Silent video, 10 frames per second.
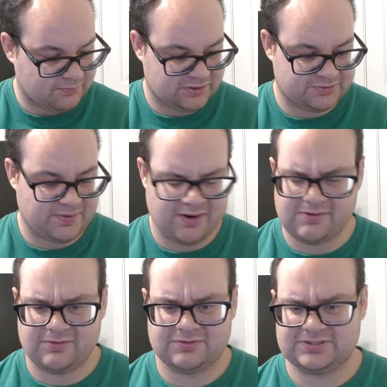But
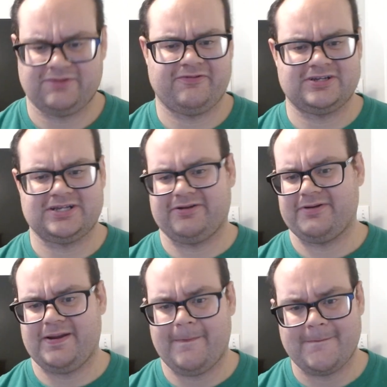Power Girl is convinced that they're
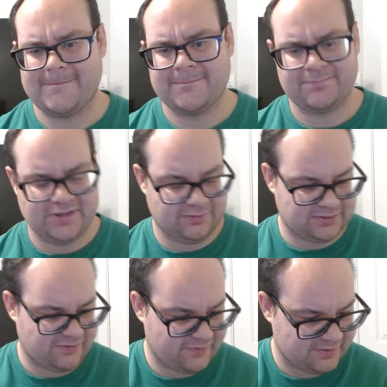not
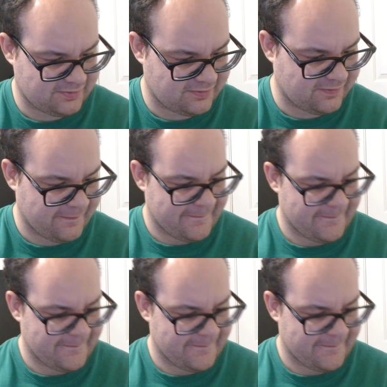guilty of anything.